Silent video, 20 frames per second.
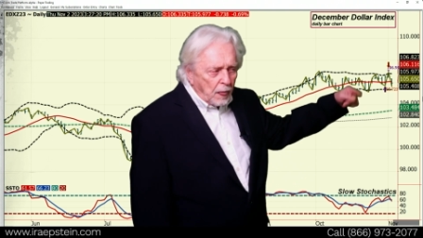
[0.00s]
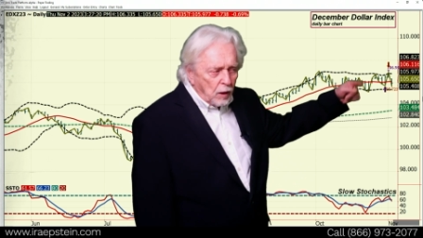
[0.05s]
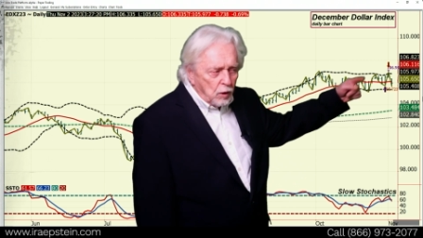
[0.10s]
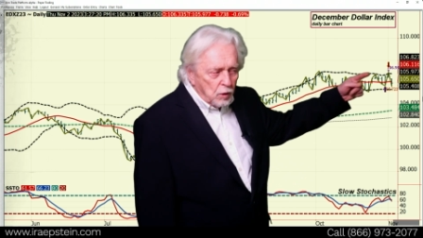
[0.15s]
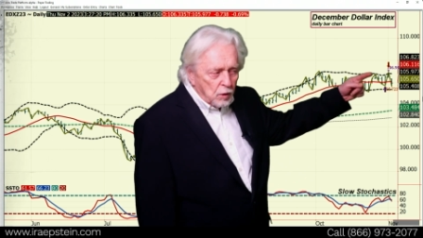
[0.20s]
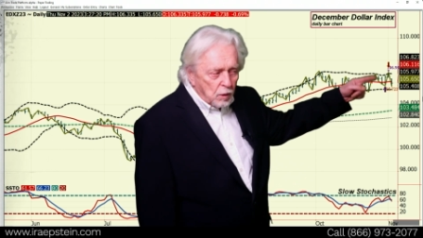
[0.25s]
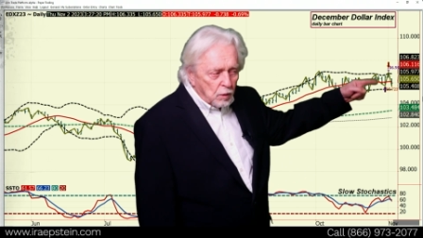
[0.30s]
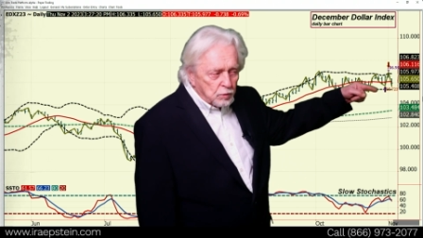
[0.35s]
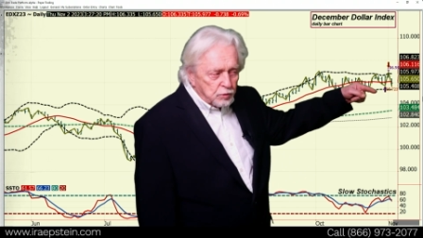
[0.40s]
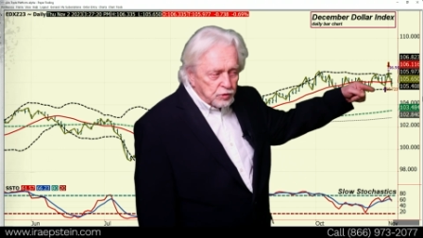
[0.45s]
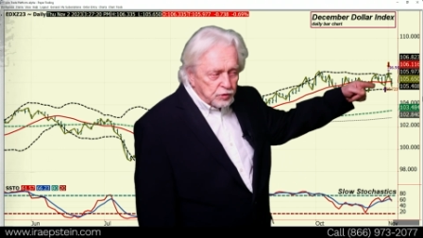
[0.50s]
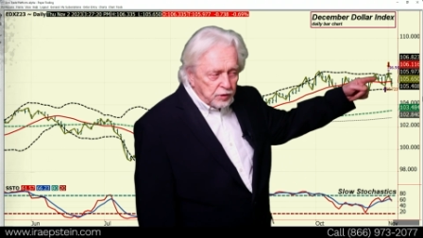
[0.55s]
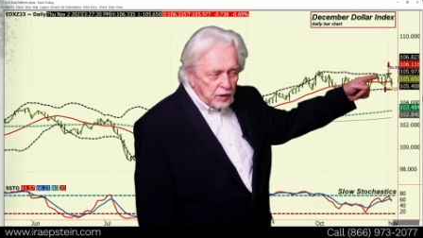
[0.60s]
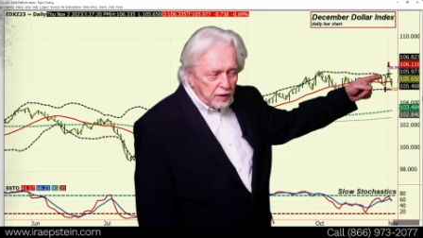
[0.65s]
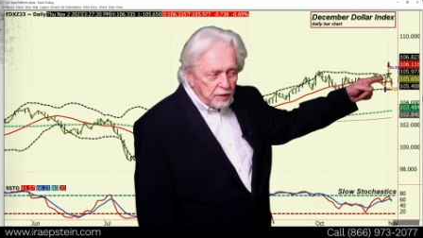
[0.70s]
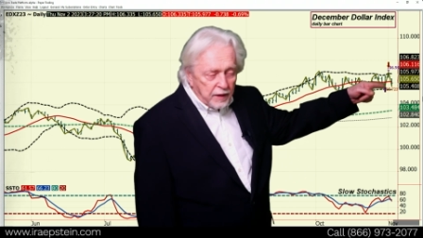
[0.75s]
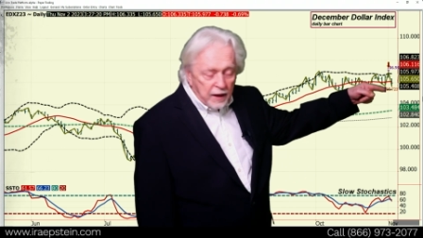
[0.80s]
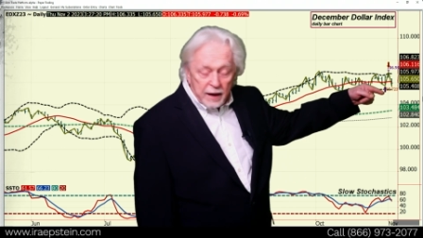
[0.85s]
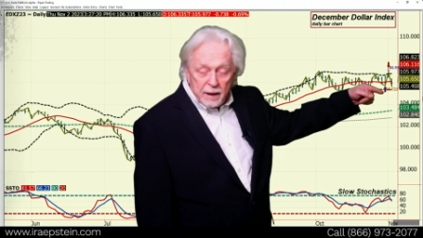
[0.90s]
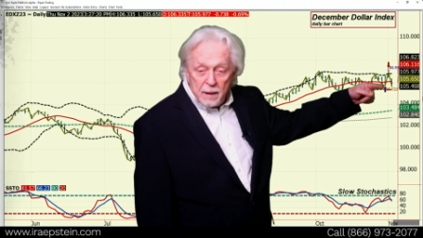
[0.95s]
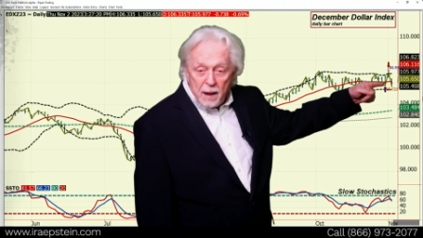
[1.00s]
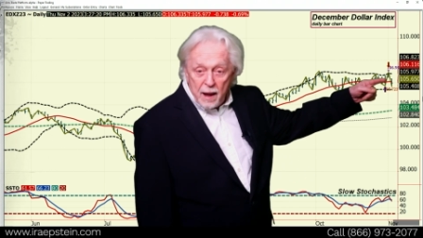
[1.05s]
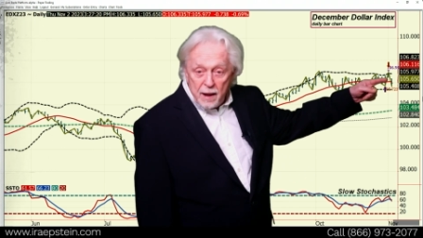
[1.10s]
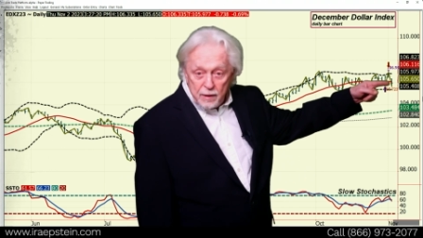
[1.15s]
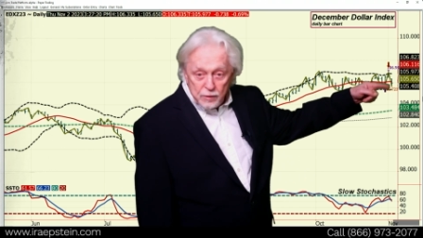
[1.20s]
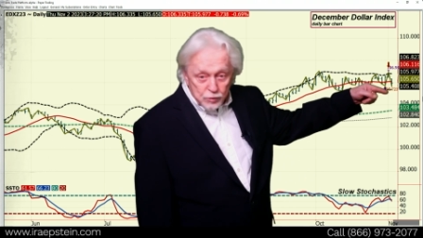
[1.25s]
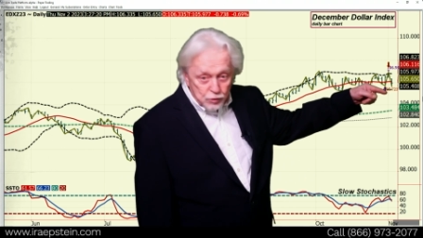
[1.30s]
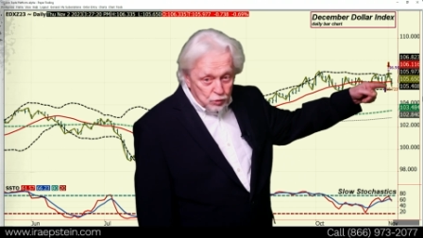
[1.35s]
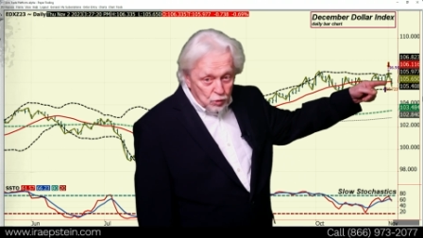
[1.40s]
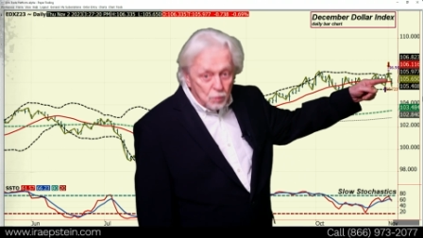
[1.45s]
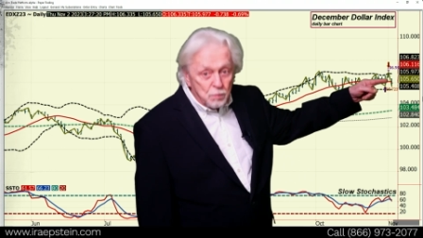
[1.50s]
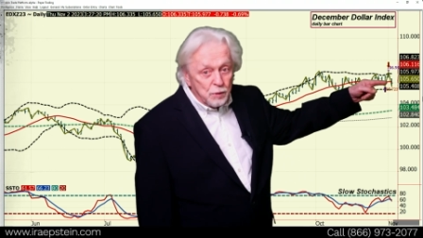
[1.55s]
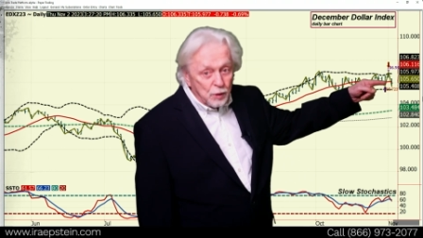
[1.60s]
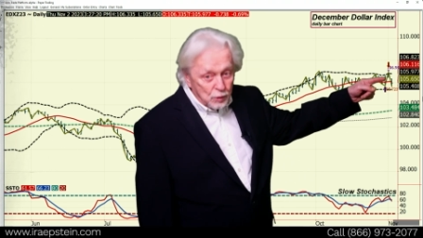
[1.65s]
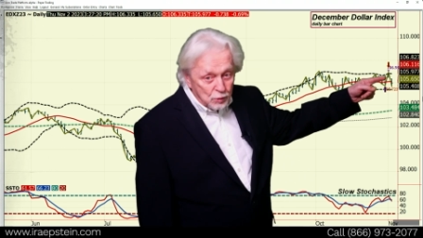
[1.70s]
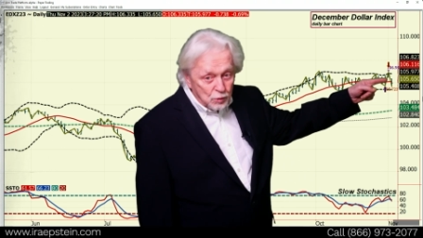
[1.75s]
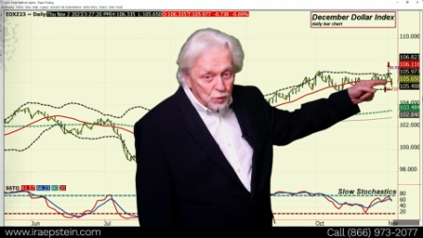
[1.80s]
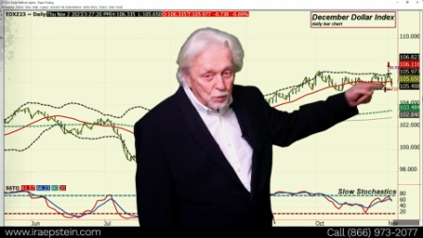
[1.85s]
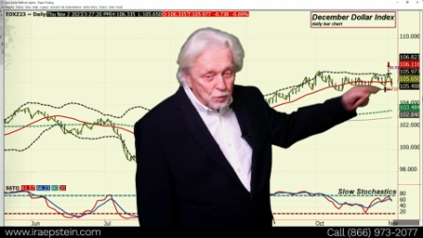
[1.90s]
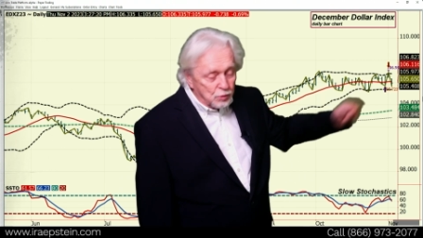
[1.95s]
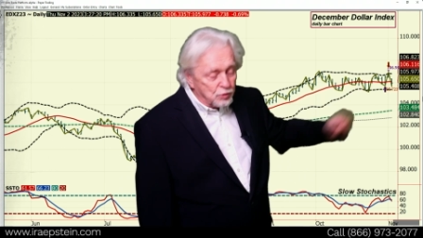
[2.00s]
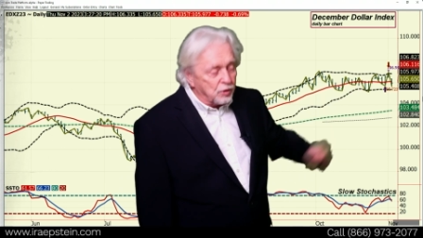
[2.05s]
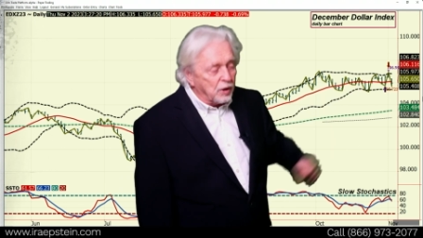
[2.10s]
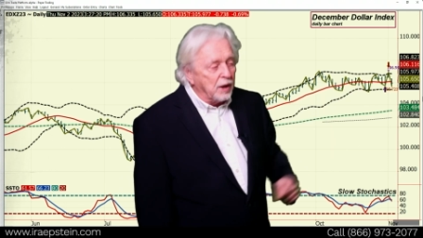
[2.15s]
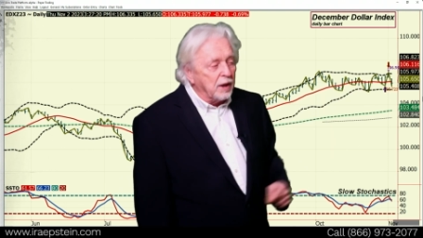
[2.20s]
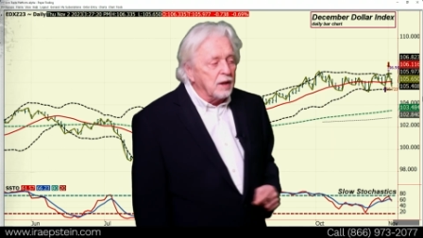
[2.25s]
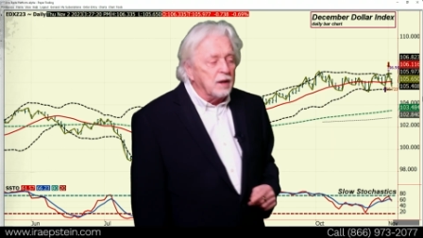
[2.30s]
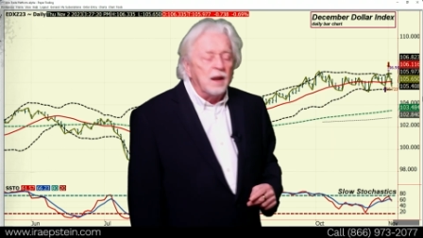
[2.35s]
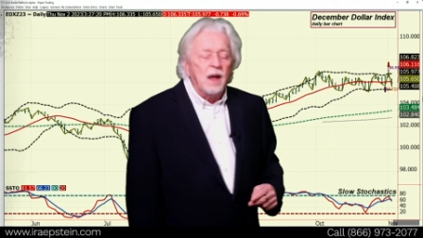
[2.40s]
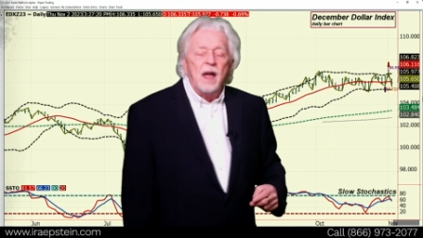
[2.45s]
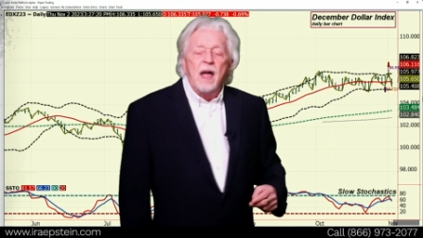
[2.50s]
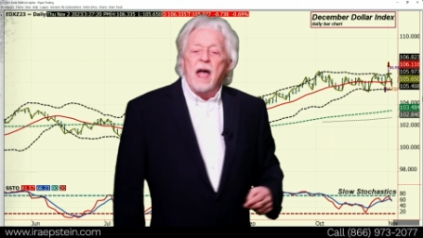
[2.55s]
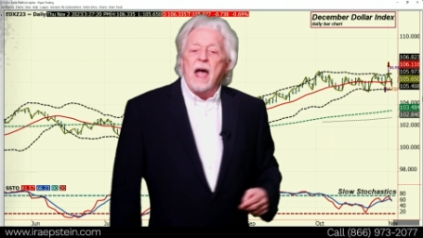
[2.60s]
You don't see that. I assume you do see it.